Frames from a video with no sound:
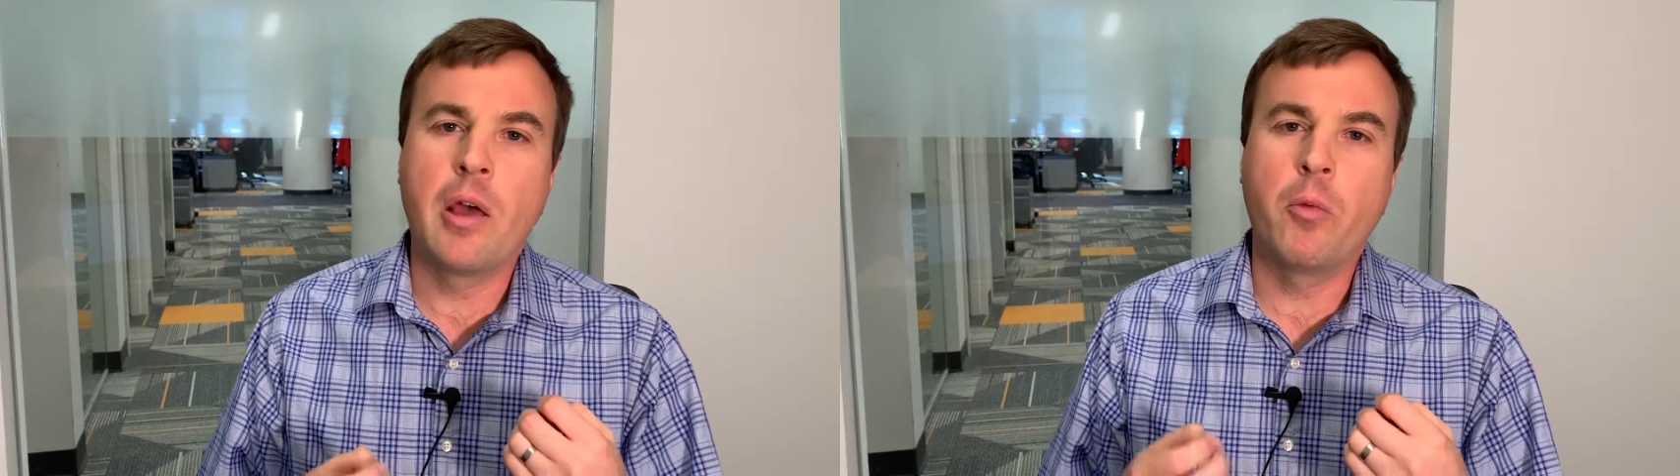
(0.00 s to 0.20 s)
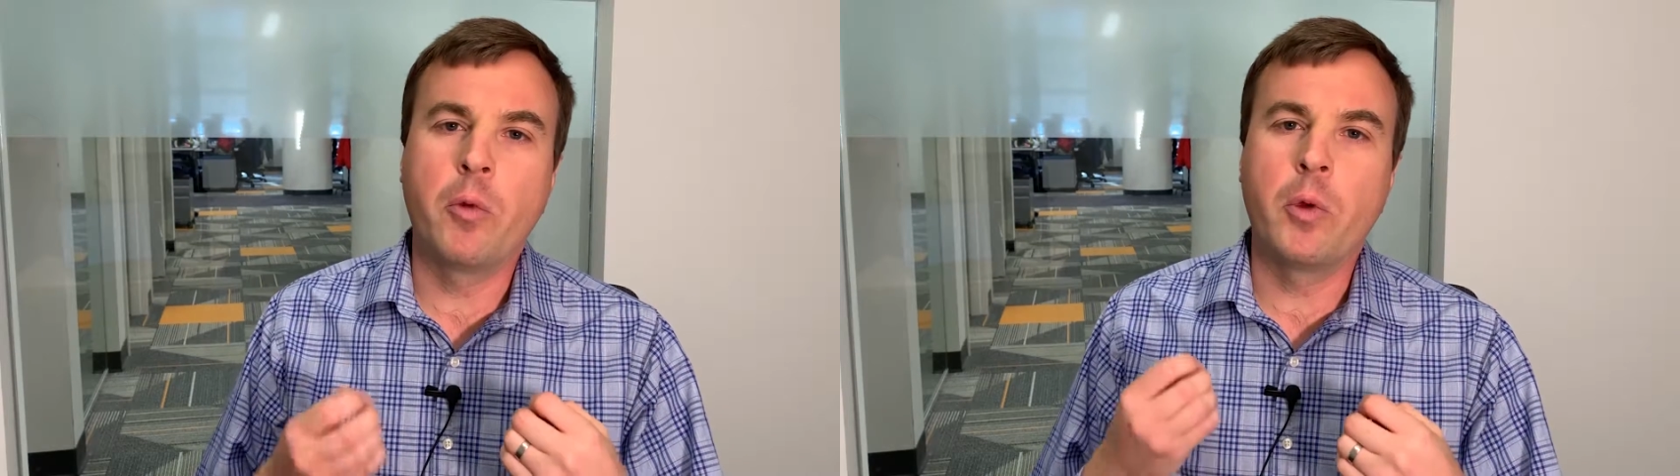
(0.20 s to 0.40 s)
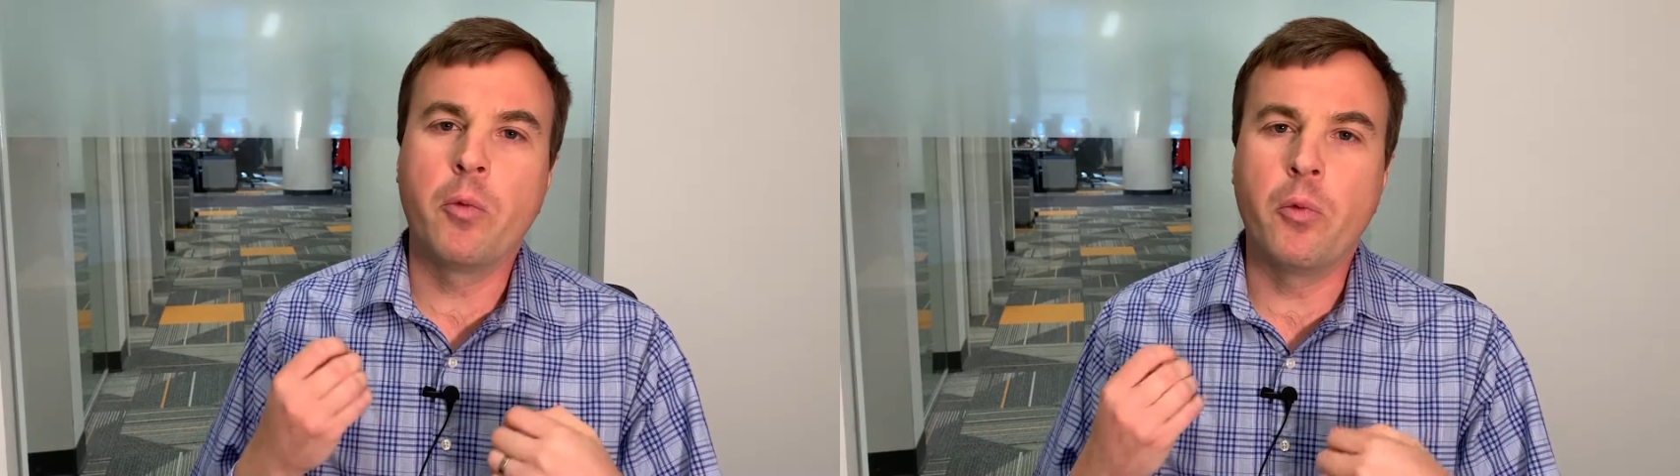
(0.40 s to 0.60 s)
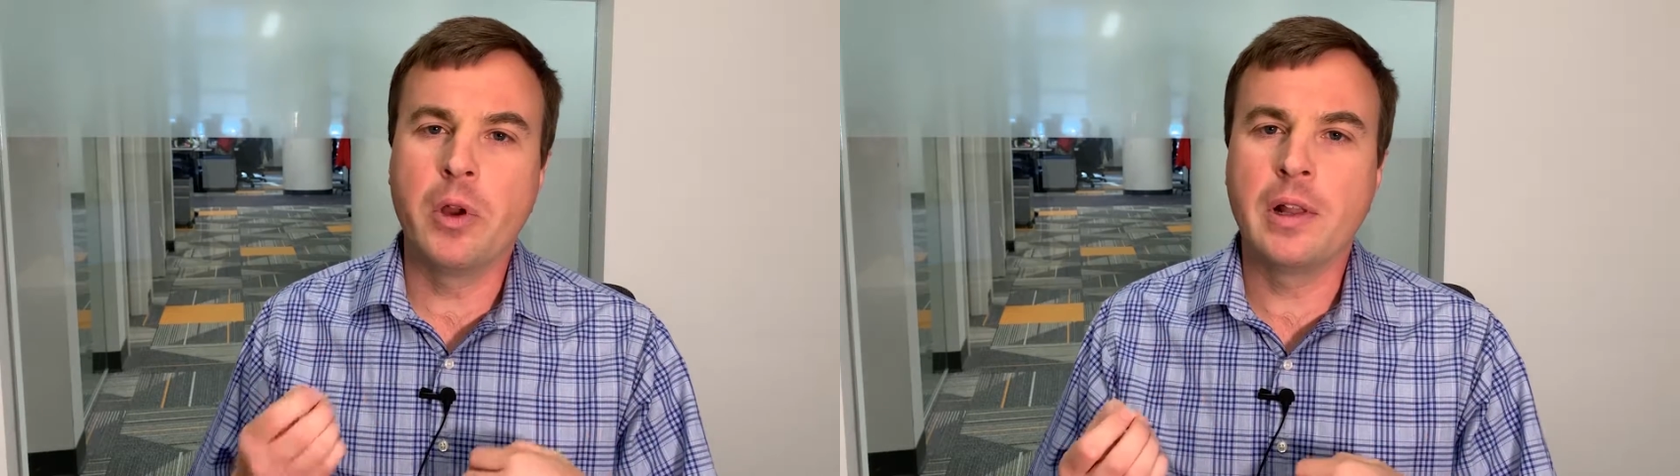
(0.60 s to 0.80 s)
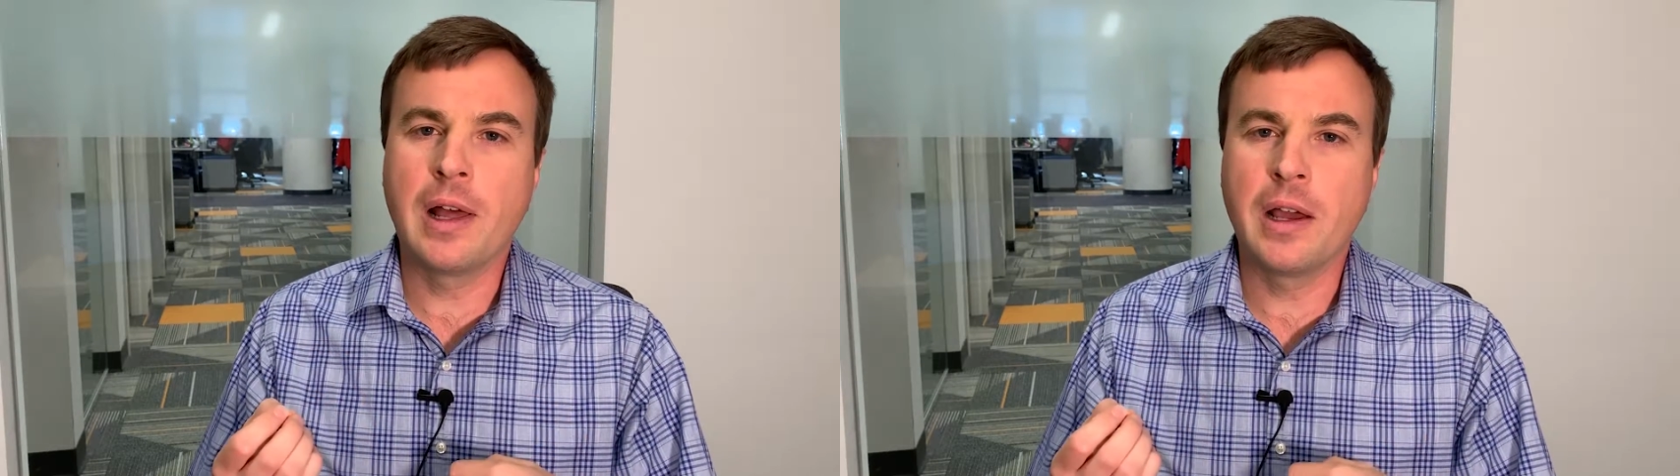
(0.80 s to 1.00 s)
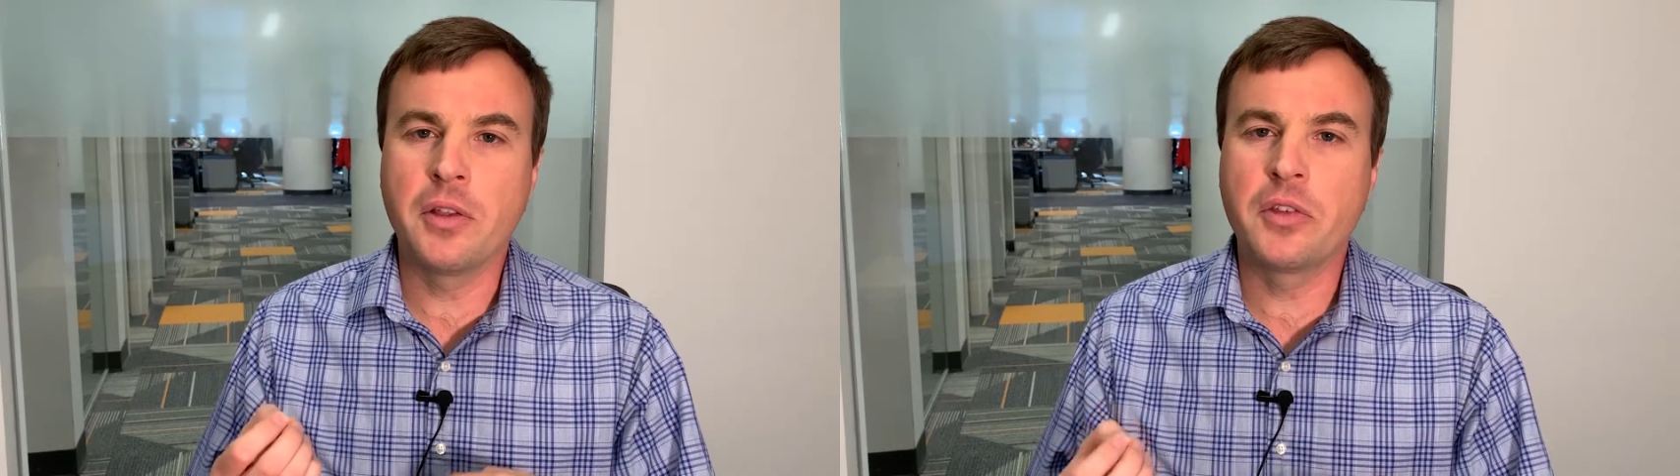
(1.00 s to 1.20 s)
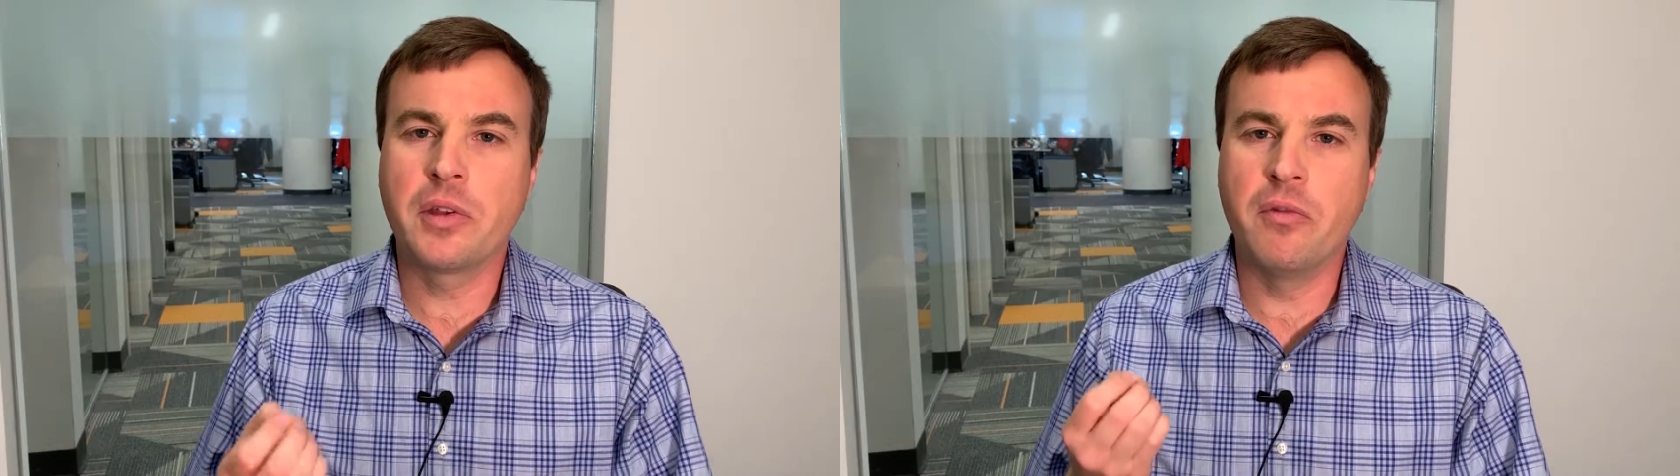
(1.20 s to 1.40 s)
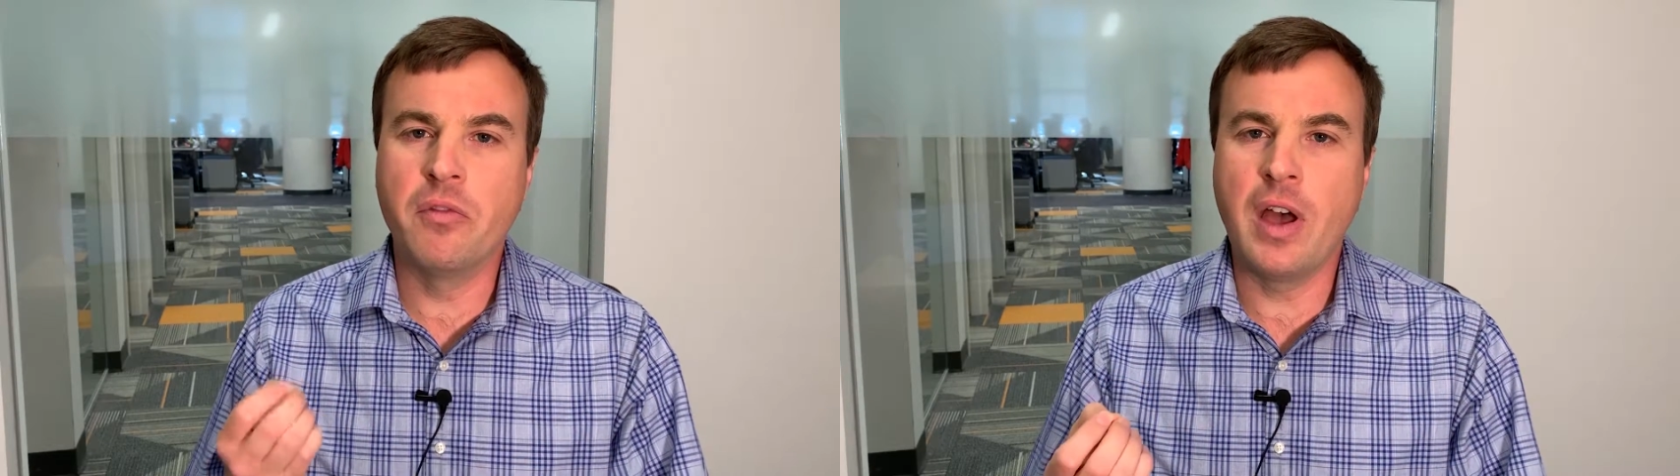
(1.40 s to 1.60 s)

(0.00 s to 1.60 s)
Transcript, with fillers: and when we realize some